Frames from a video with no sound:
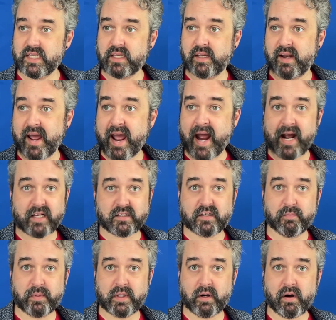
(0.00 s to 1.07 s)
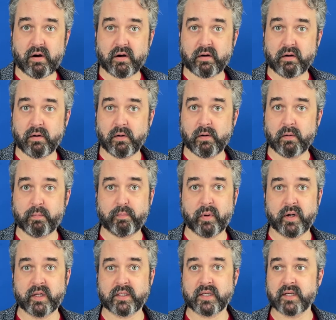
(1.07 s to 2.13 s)
it has to be on her,
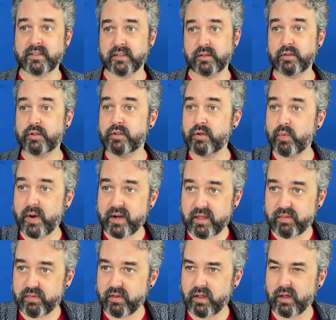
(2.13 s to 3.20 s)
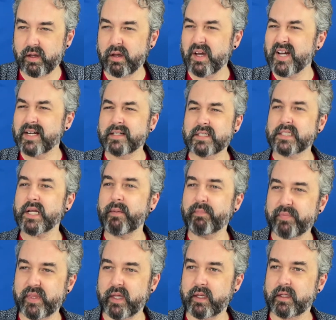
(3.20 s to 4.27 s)
but it doesn't do anything.
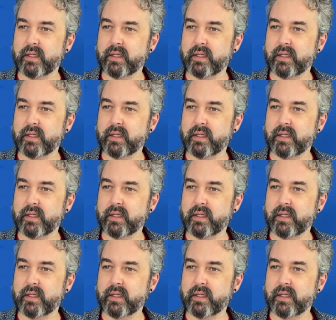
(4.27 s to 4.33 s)
Something